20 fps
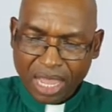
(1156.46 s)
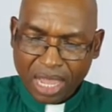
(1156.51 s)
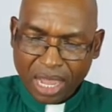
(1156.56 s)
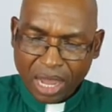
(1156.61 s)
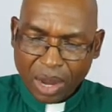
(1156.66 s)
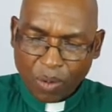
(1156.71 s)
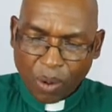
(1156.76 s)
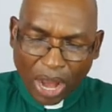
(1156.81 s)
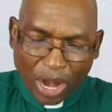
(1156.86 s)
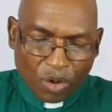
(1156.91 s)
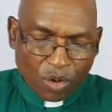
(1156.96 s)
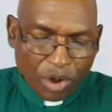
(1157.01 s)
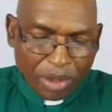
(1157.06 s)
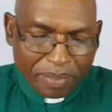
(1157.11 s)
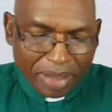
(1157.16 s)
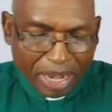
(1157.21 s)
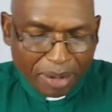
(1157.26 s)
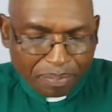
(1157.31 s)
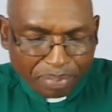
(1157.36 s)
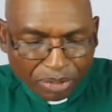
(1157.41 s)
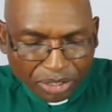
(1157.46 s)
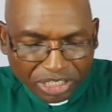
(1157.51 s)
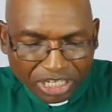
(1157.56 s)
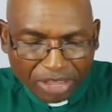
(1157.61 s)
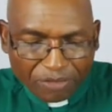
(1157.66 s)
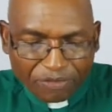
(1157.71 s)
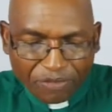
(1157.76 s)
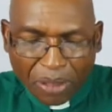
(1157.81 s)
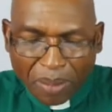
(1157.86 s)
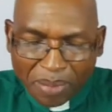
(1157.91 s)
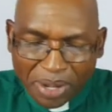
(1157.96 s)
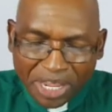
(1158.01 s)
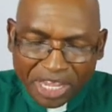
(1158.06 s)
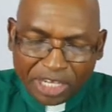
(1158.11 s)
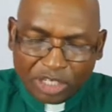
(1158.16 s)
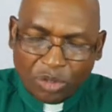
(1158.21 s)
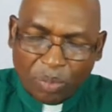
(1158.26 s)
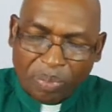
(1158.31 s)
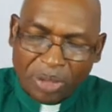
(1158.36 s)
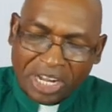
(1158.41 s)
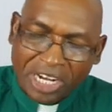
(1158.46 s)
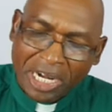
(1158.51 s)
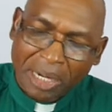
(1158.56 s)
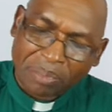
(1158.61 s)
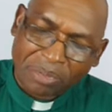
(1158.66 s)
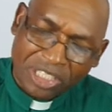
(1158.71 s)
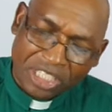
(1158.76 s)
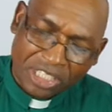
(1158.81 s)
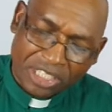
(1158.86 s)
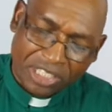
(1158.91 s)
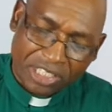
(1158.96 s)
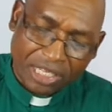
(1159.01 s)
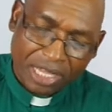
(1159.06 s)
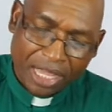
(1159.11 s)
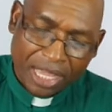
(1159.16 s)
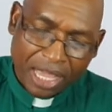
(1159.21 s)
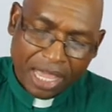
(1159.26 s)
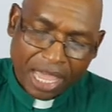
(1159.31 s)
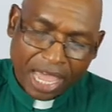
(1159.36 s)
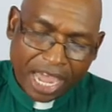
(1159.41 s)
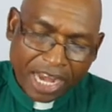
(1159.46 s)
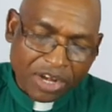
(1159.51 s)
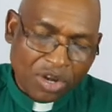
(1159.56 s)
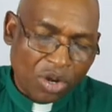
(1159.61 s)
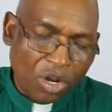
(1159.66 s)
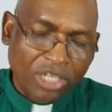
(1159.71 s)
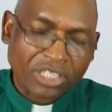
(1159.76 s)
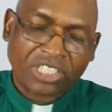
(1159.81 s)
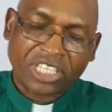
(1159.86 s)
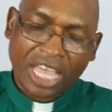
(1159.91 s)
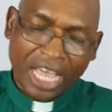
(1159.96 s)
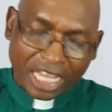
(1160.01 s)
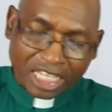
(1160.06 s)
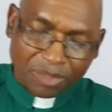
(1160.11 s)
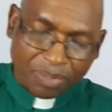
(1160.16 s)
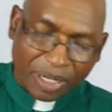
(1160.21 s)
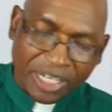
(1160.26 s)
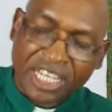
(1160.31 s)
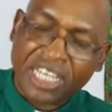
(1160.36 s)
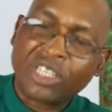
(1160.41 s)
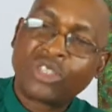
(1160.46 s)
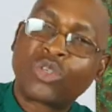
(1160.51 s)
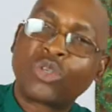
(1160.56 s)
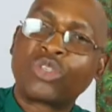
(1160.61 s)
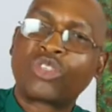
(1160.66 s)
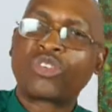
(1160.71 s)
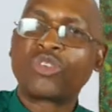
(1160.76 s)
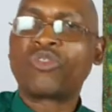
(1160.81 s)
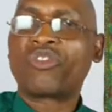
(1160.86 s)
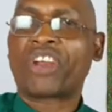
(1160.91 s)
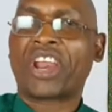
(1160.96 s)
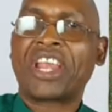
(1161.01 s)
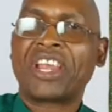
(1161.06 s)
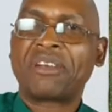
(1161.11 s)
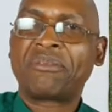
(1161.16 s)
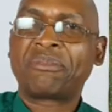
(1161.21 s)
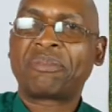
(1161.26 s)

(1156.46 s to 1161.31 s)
One woman put her family into bankruptcy and lost her husband and 2 children.